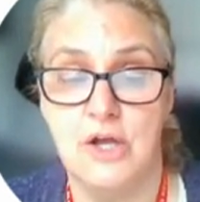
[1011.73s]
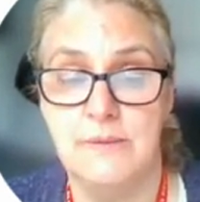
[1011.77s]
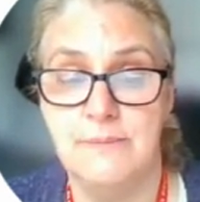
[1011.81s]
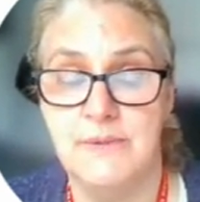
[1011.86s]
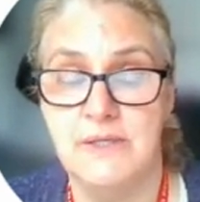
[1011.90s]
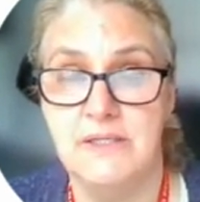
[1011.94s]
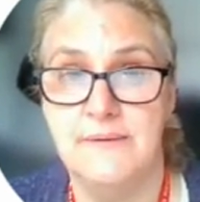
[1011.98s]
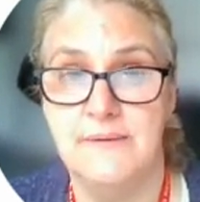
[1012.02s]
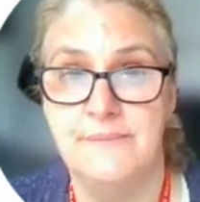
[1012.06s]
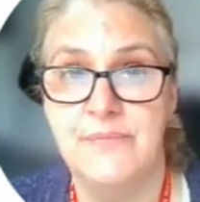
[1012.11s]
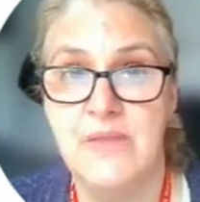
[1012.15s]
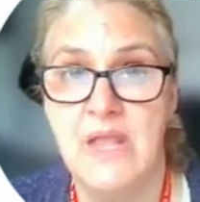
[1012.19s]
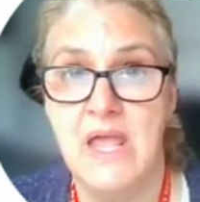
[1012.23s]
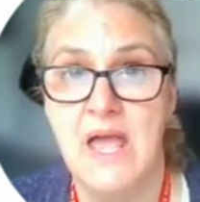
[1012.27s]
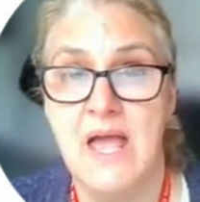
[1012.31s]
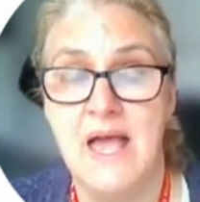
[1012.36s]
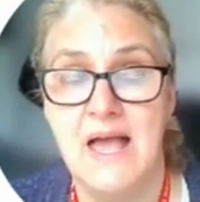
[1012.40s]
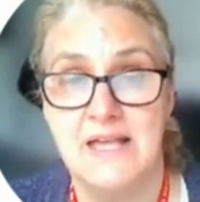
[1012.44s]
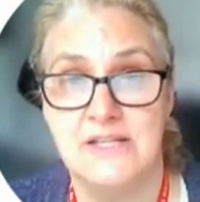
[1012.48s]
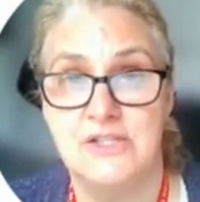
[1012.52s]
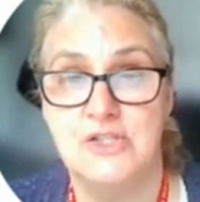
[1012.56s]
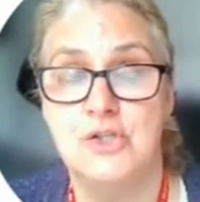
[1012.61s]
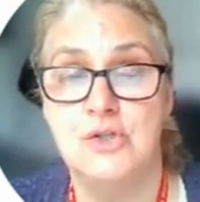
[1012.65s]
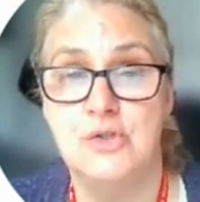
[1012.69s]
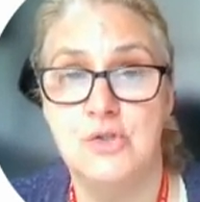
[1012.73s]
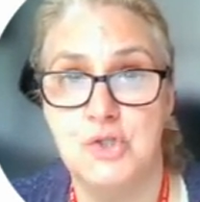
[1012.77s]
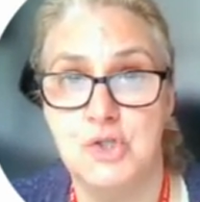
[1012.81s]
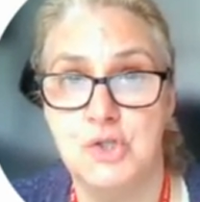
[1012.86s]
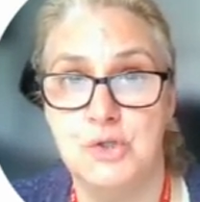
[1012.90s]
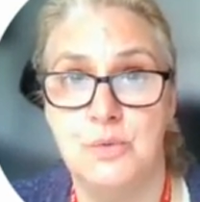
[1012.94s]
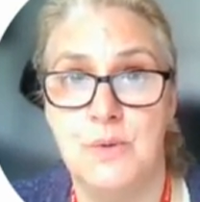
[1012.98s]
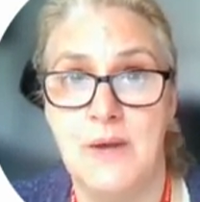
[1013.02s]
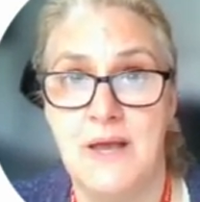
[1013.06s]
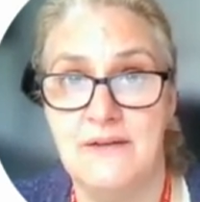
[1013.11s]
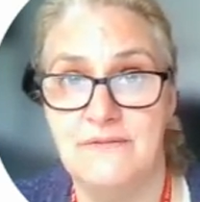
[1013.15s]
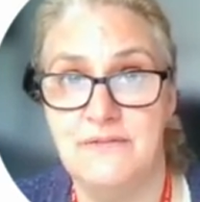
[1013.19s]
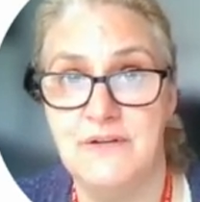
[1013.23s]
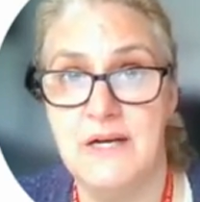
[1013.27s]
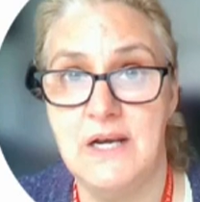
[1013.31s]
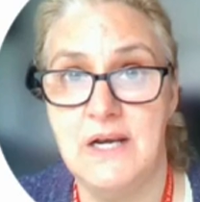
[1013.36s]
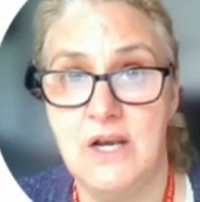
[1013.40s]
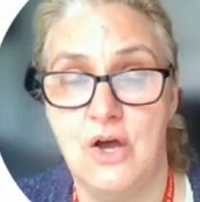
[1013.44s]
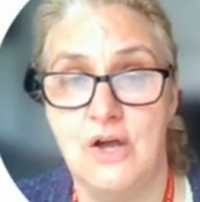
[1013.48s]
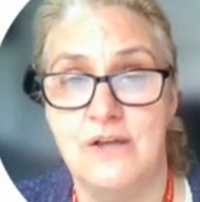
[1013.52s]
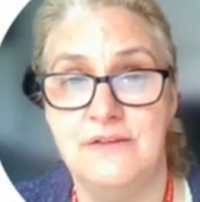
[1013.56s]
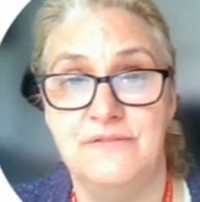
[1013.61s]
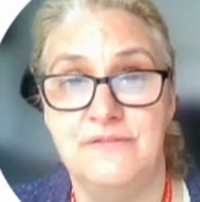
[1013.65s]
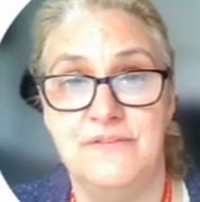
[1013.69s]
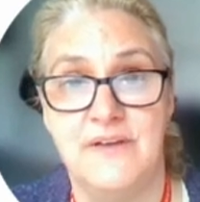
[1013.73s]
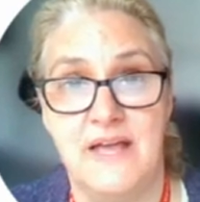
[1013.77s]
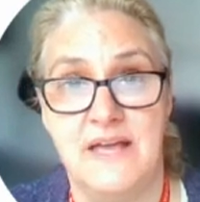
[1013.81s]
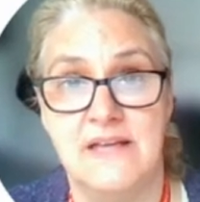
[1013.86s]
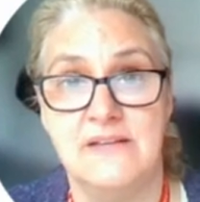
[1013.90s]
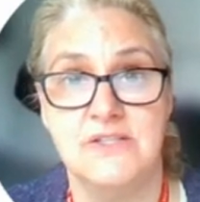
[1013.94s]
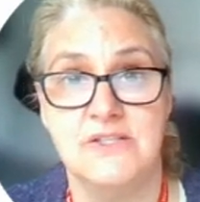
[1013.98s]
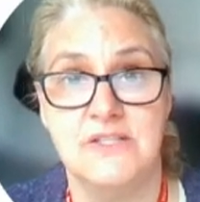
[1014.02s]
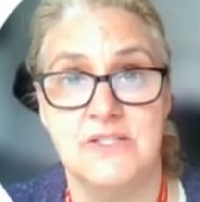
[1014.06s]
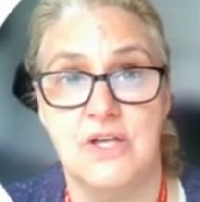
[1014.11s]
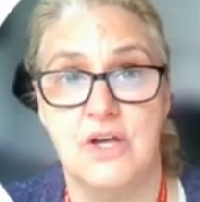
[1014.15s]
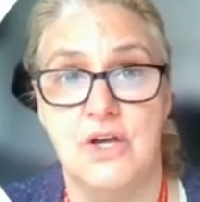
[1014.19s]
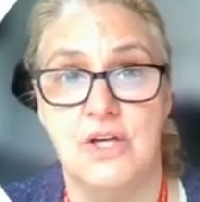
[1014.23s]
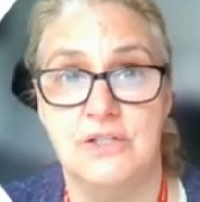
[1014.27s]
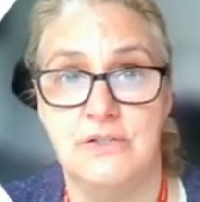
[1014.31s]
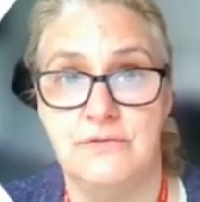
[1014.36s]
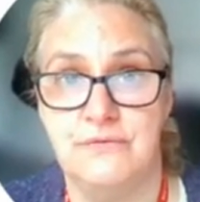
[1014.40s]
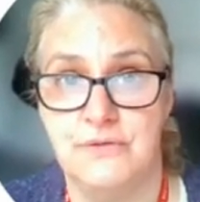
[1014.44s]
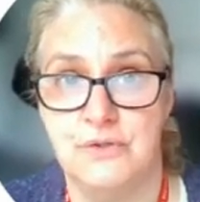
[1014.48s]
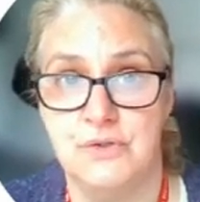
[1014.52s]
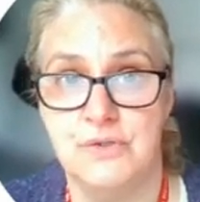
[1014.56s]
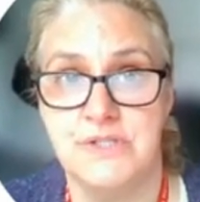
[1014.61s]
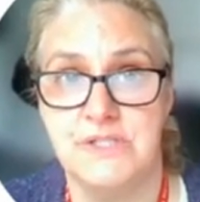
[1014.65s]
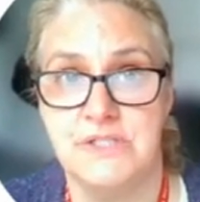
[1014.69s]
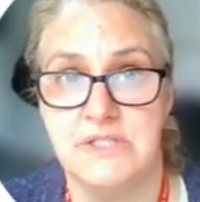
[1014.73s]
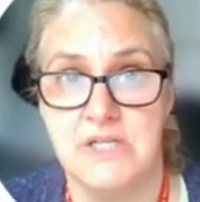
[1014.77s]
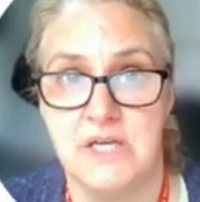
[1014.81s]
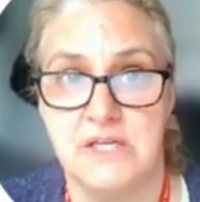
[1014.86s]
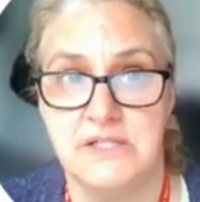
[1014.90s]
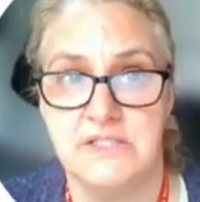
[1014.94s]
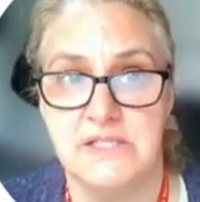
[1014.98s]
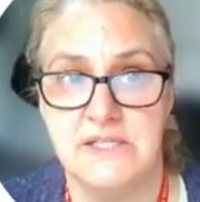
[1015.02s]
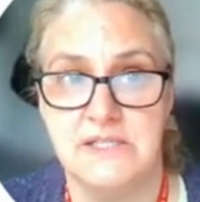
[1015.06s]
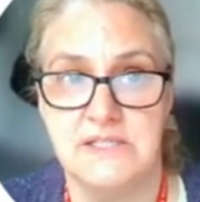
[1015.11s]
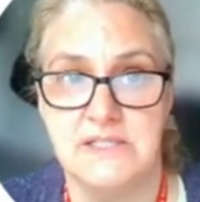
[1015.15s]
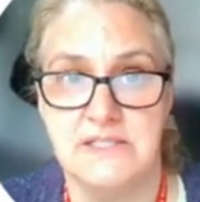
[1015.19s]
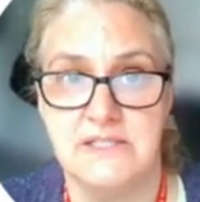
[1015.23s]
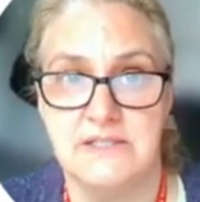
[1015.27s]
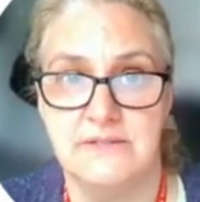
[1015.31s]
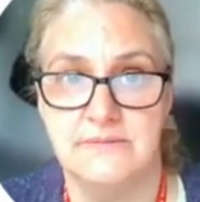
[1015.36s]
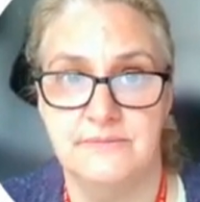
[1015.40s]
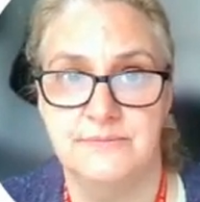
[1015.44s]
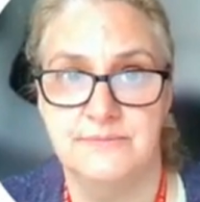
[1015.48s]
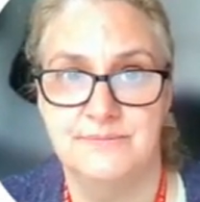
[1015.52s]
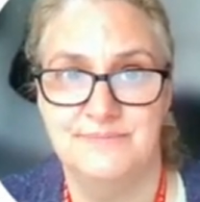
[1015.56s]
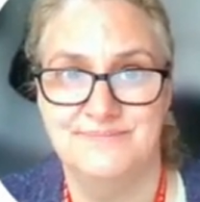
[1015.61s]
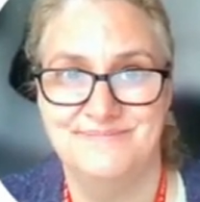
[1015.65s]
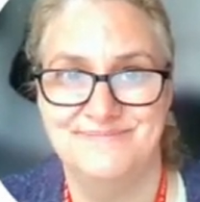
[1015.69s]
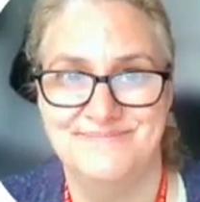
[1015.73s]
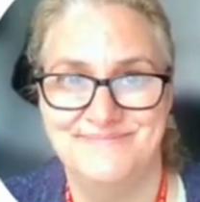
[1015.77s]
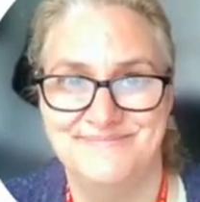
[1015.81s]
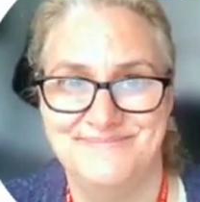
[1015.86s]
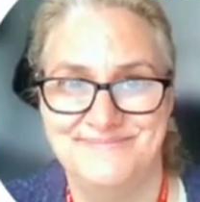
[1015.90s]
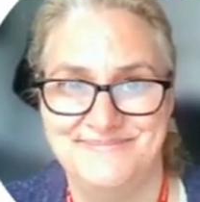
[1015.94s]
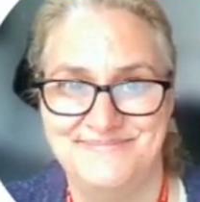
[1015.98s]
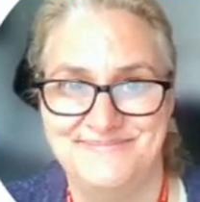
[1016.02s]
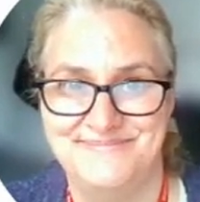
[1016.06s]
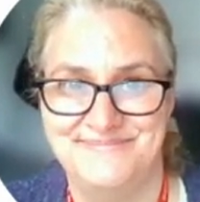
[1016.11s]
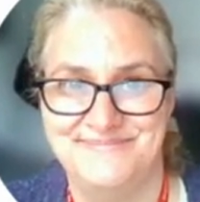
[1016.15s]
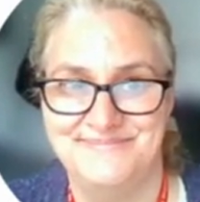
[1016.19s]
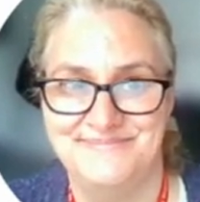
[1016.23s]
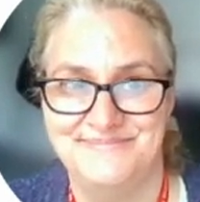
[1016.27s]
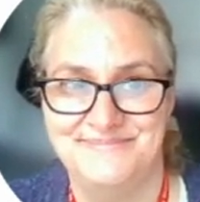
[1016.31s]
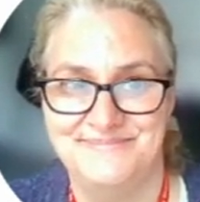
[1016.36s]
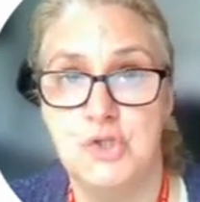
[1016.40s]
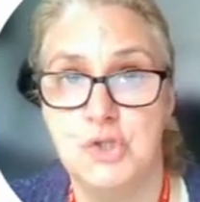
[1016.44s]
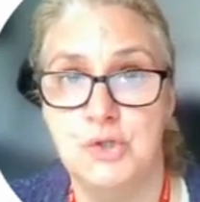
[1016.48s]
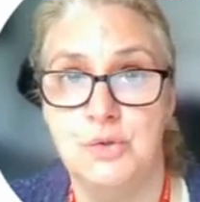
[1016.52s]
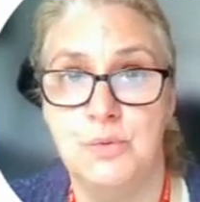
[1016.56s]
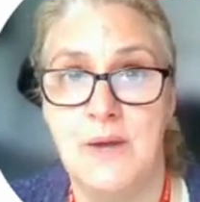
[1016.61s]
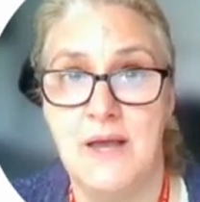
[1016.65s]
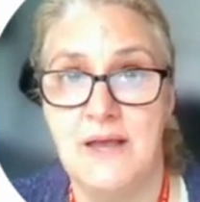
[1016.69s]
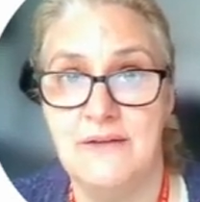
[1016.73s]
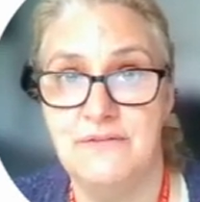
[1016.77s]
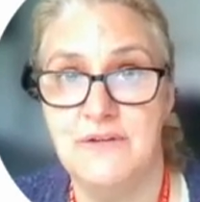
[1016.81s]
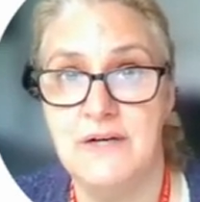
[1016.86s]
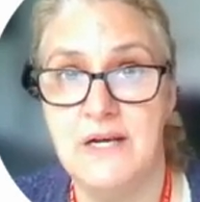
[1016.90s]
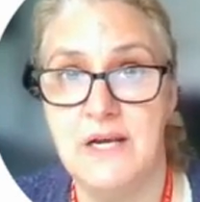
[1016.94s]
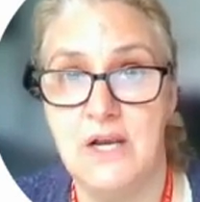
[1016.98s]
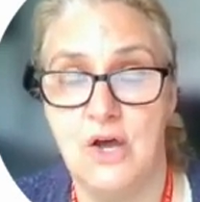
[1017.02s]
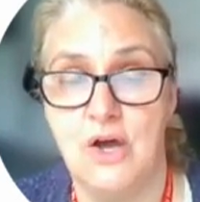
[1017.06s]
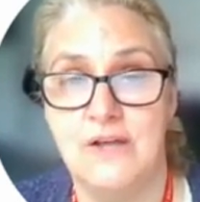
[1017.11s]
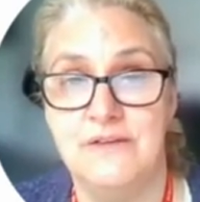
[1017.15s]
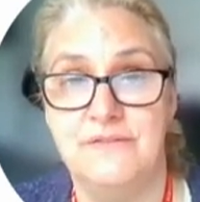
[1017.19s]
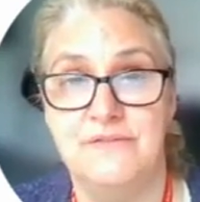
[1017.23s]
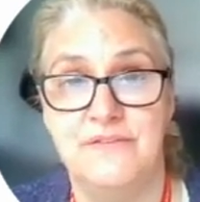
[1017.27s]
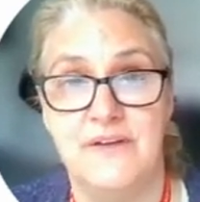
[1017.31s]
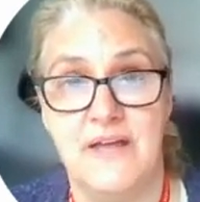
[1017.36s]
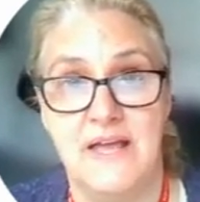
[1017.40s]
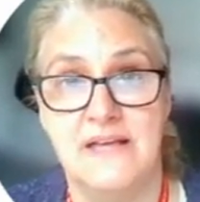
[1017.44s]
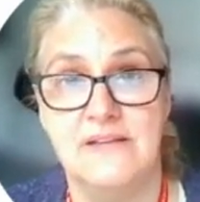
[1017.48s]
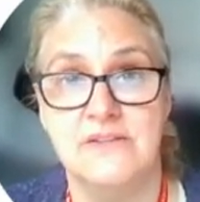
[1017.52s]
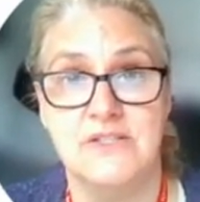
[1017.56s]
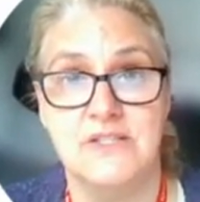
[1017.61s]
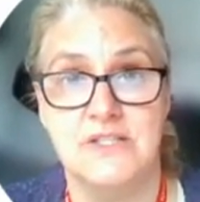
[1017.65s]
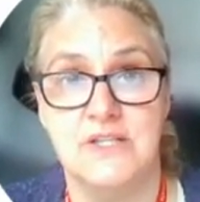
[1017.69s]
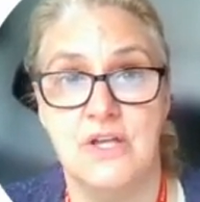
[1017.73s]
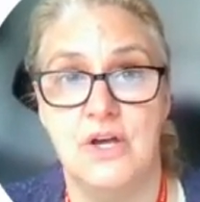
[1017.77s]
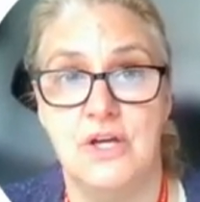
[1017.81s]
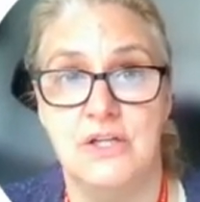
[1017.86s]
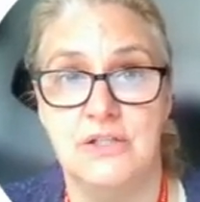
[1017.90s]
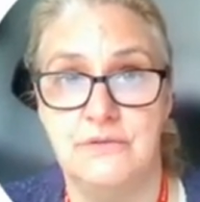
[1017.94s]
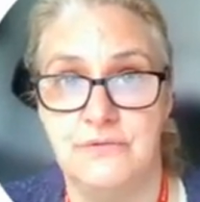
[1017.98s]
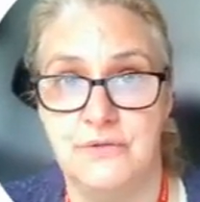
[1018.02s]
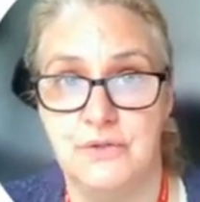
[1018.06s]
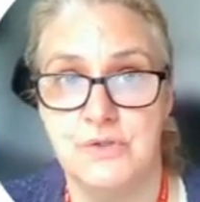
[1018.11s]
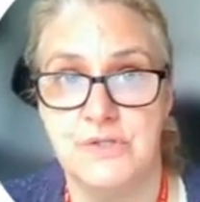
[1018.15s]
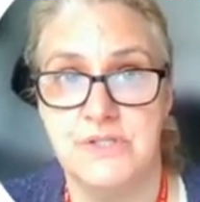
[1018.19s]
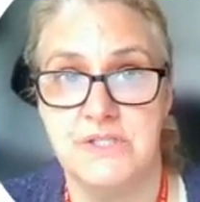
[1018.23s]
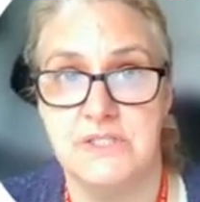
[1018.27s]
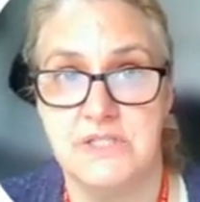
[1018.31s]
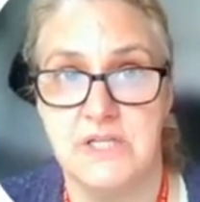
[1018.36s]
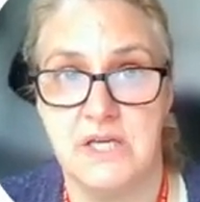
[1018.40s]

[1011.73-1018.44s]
and give yourself time to do the assignment, as you do have a life outside of your studies.